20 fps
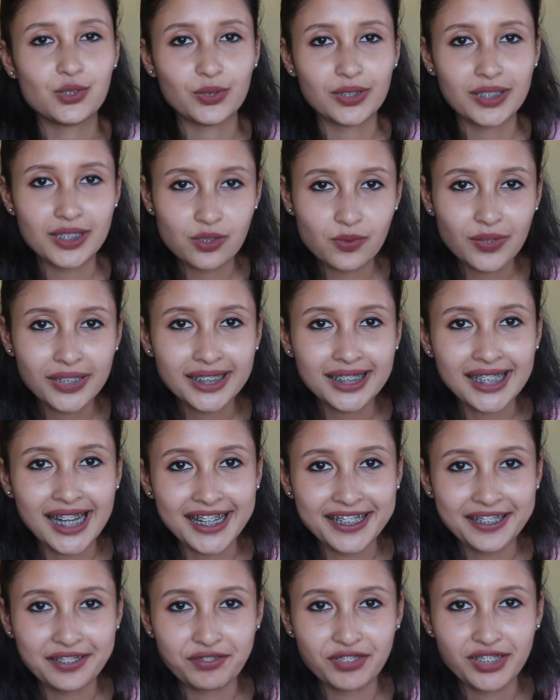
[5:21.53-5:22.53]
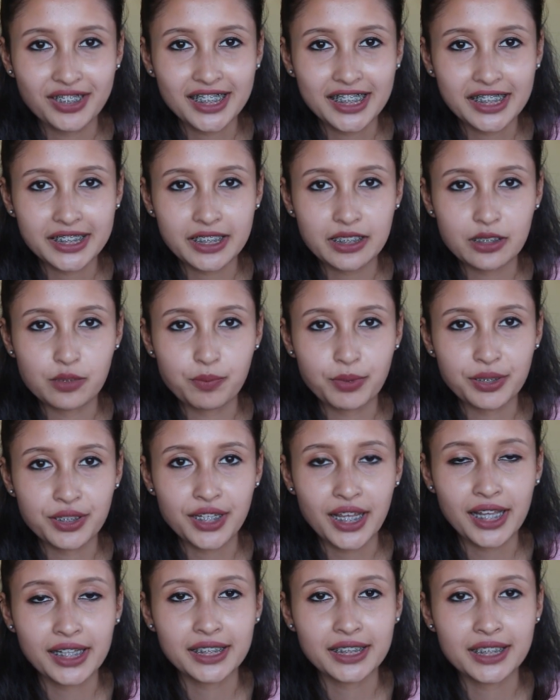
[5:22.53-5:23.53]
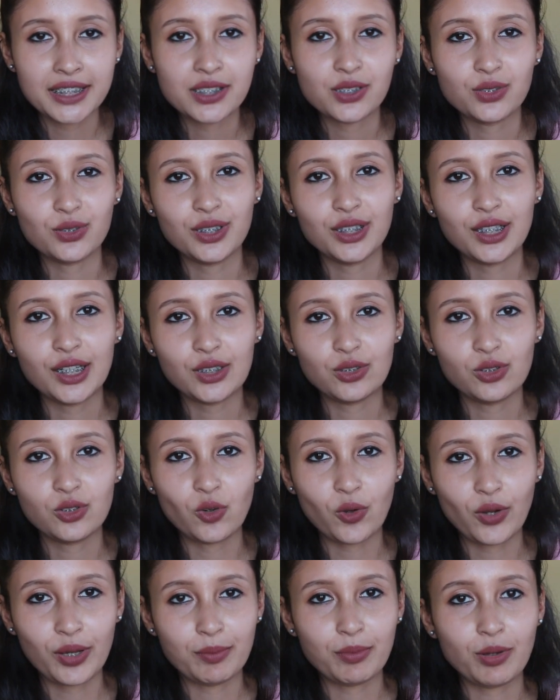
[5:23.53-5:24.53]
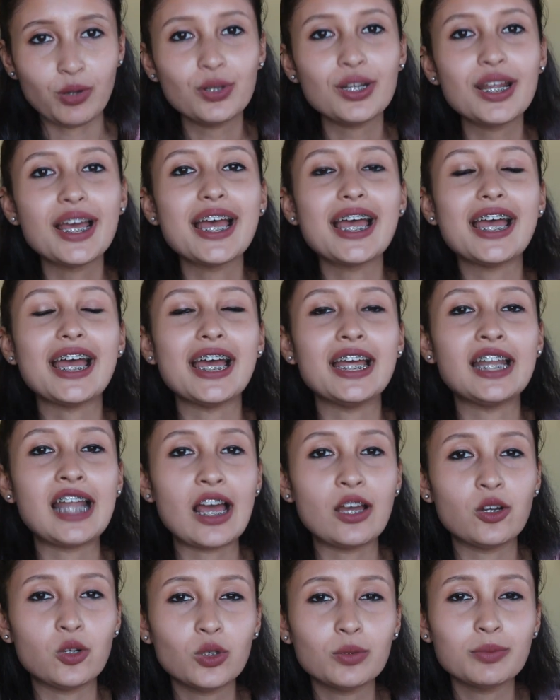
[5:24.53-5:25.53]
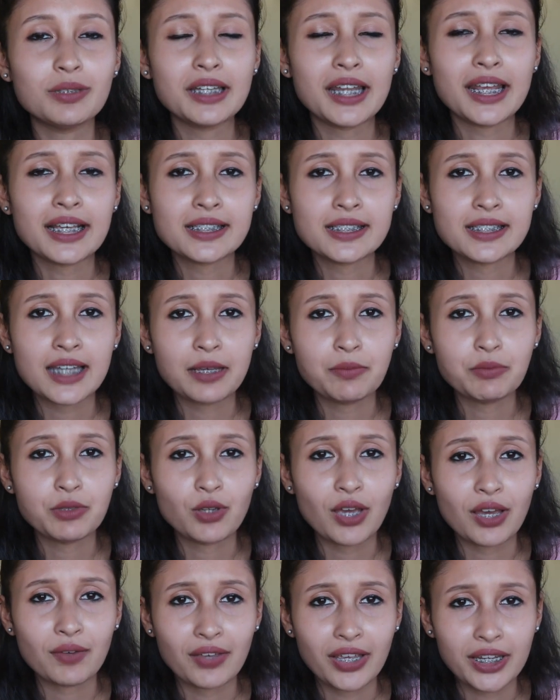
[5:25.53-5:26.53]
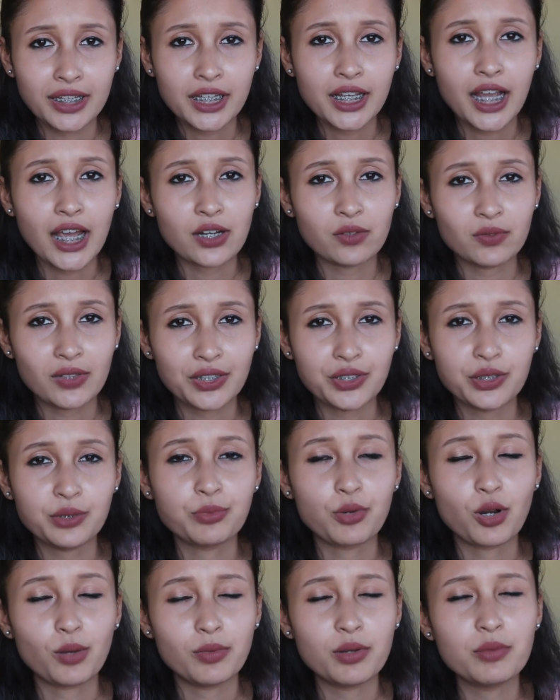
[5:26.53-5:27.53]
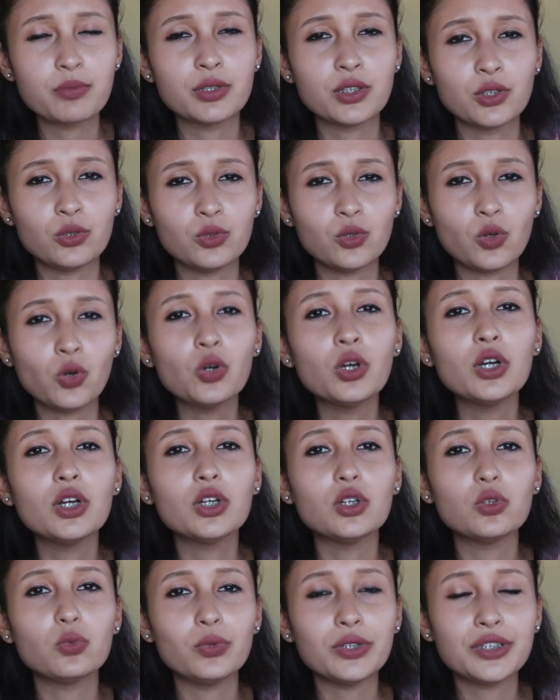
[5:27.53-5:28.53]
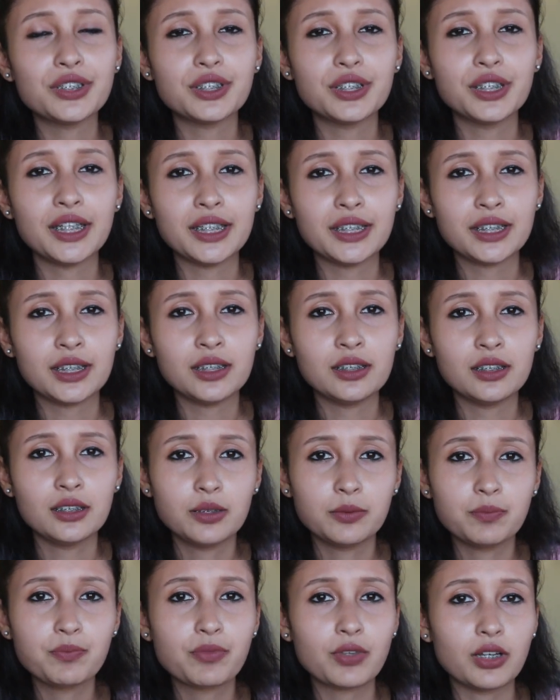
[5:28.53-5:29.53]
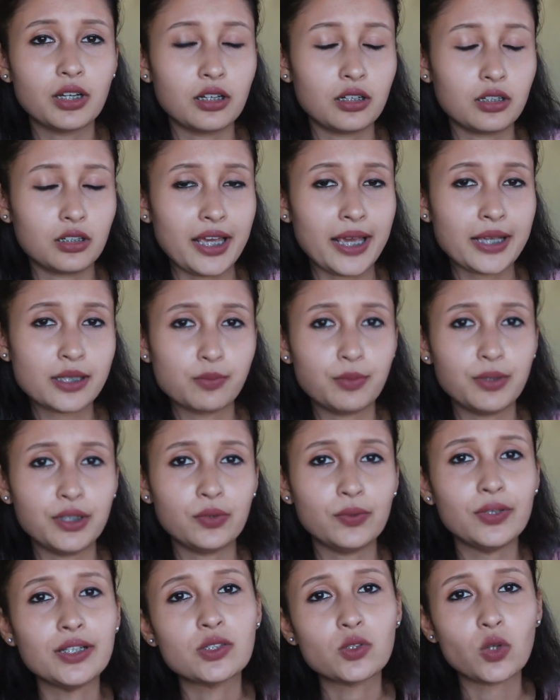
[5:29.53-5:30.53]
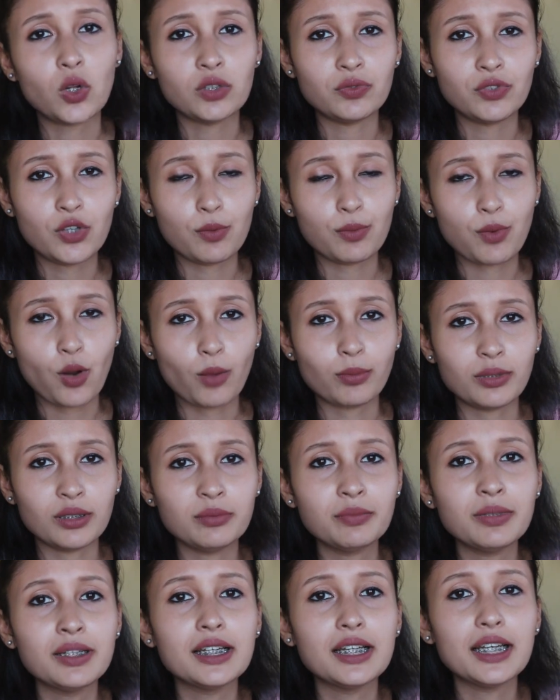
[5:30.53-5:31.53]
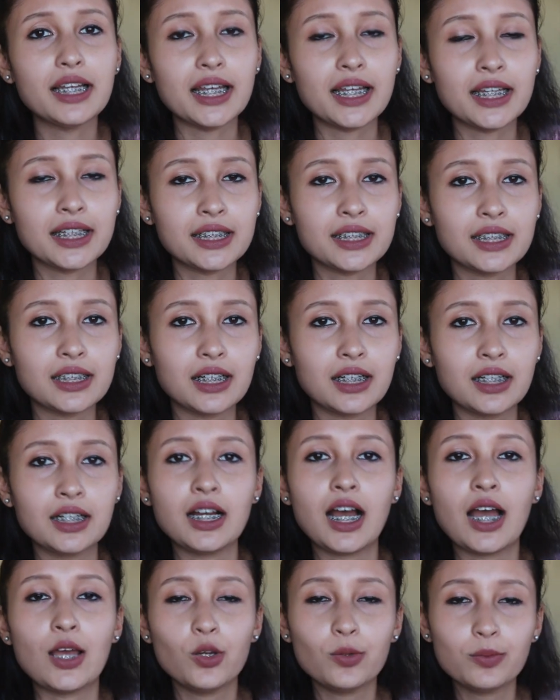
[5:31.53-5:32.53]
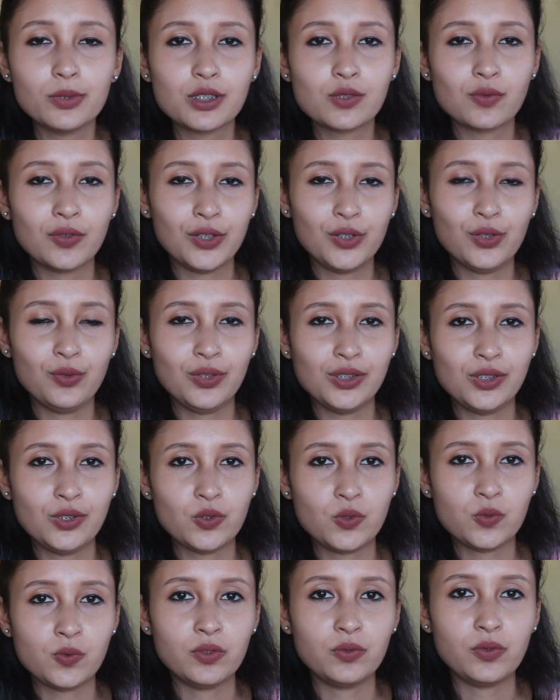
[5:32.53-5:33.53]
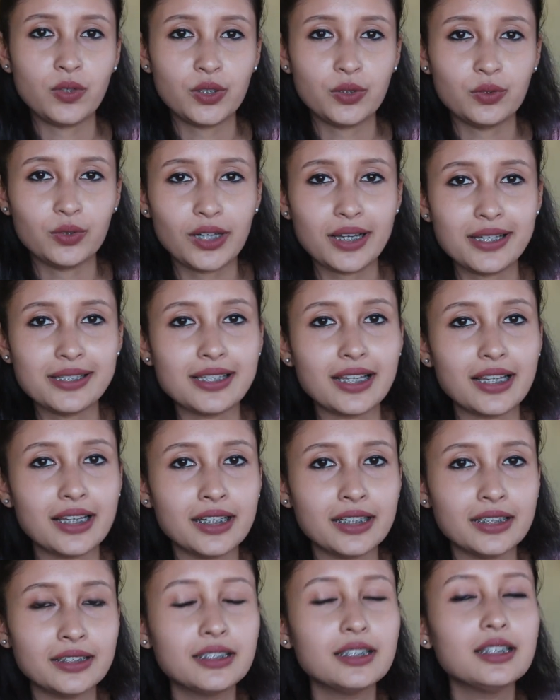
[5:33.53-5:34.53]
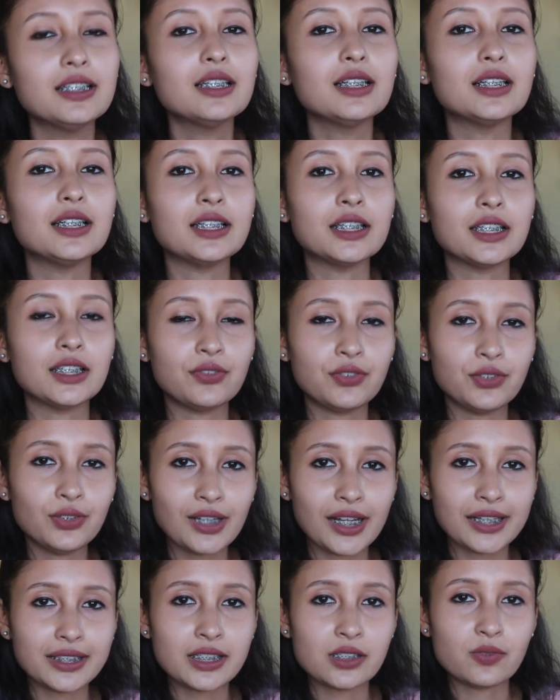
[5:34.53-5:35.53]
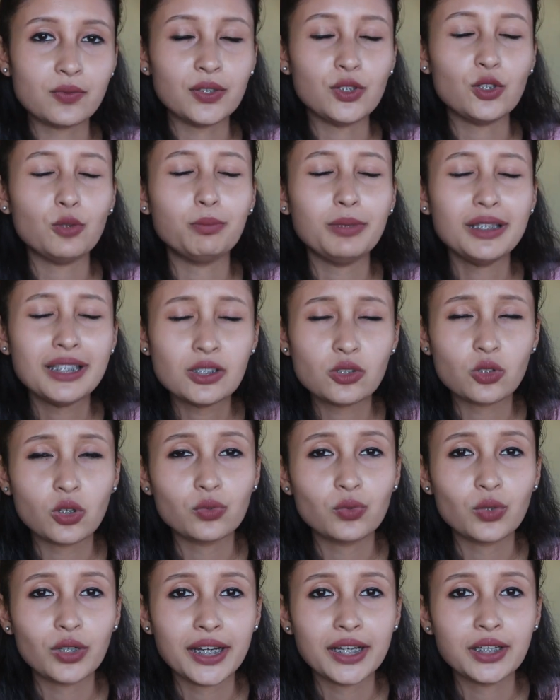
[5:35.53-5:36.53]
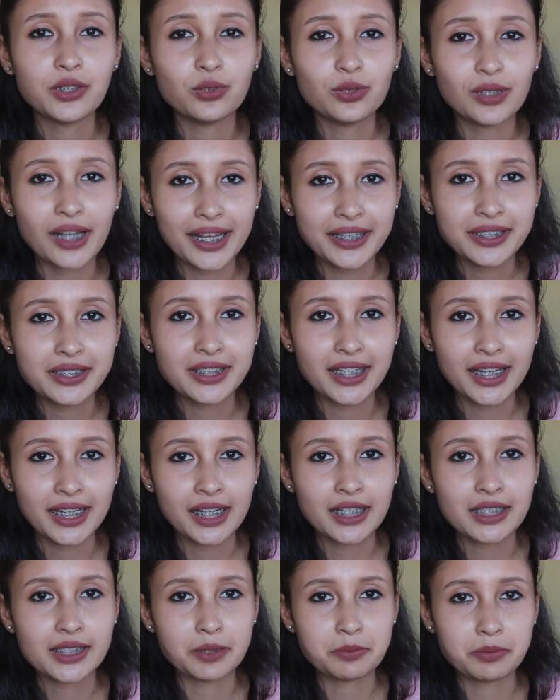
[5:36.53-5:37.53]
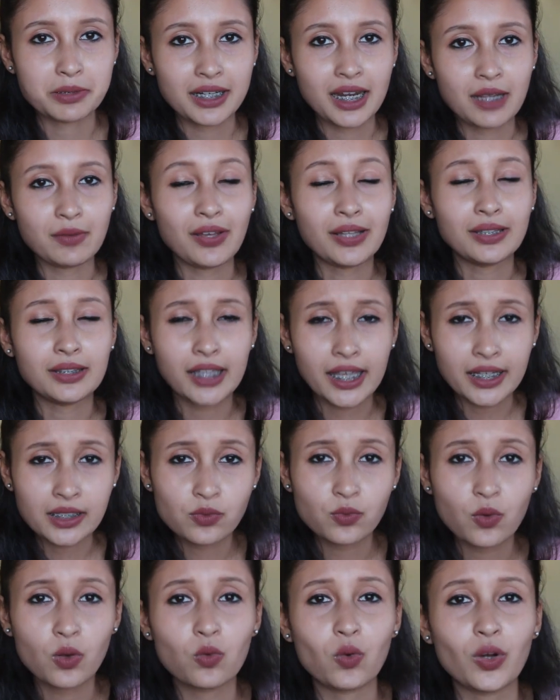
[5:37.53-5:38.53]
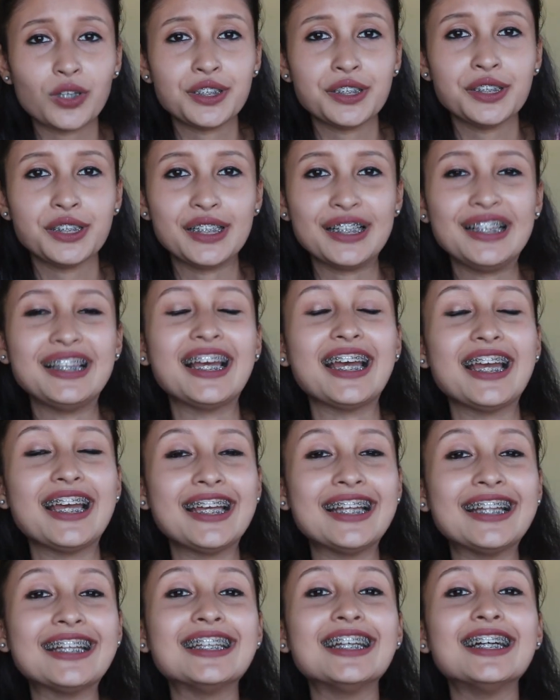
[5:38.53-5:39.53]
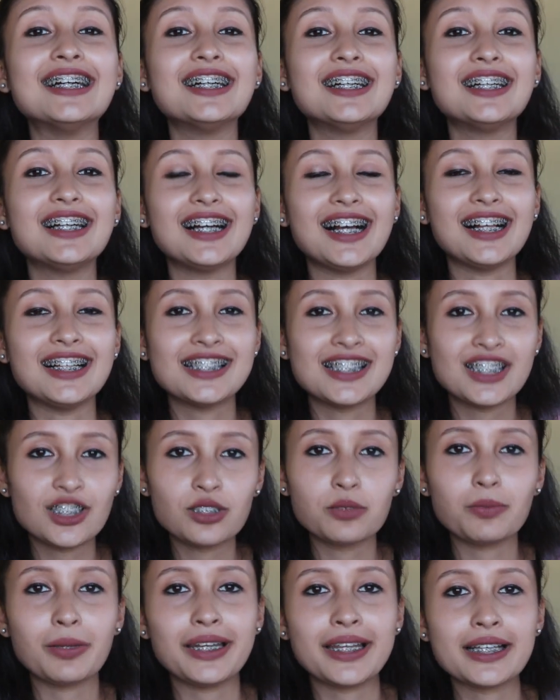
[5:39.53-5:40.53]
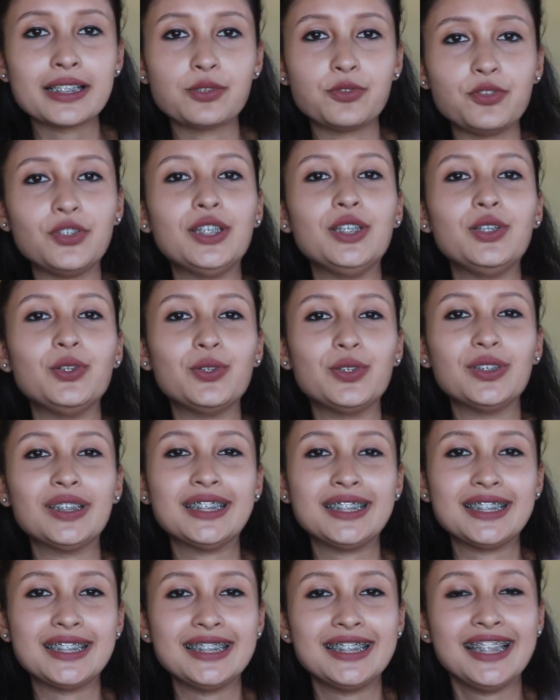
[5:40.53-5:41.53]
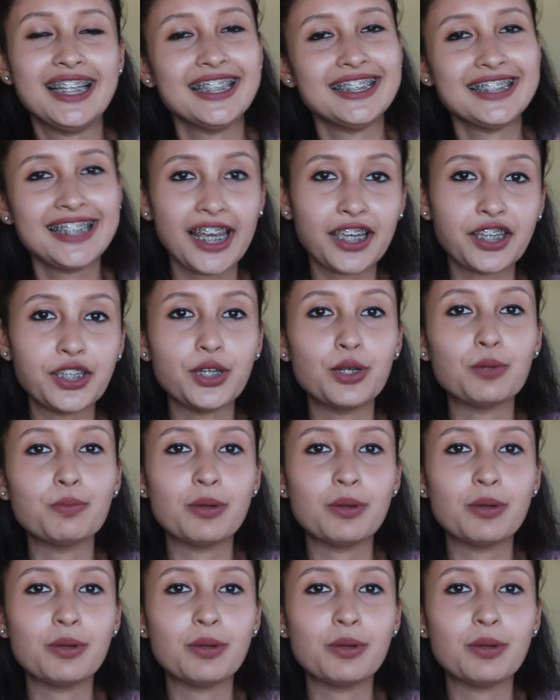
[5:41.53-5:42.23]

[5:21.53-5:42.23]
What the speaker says: So these were the 9 different dental specialties you needed to know about. And I hope the next time you have any kind of dental problem, you know which dental expert will solve your problem. And I hope this video was useful for you guys. And if you like this video, please don't forget to like, share and subscribe. And thanks for watching till the end. I'll see you in my next video. Until then, take care.